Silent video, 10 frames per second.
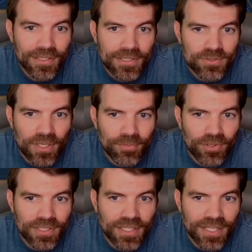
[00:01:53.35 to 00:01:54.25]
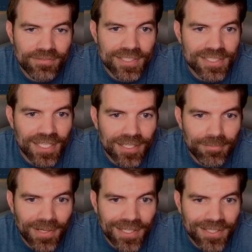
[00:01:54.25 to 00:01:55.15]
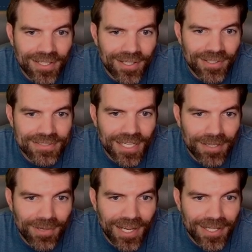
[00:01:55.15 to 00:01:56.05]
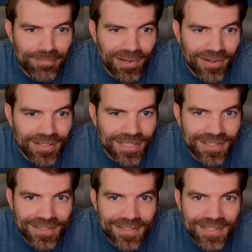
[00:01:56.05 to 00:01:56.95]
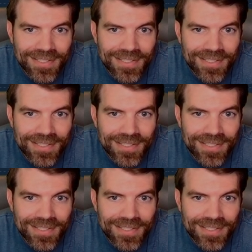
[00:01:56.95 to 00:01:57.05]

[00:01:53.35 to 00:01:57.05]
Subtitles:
So I'm going to have to take my all-time high bar here,